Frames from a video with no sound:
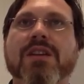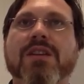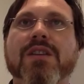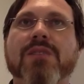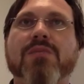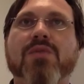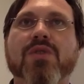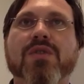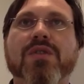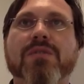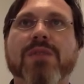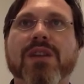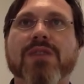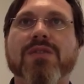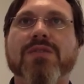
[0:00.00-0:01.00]
The approved
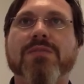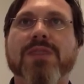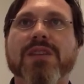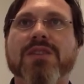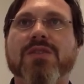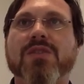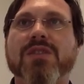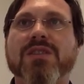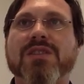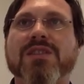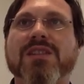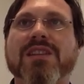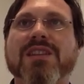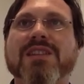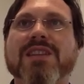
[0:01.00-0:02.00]
medical
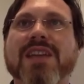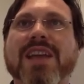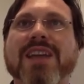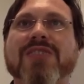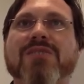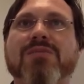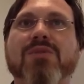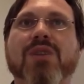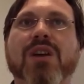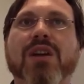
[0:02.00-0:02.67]
specialist is answerable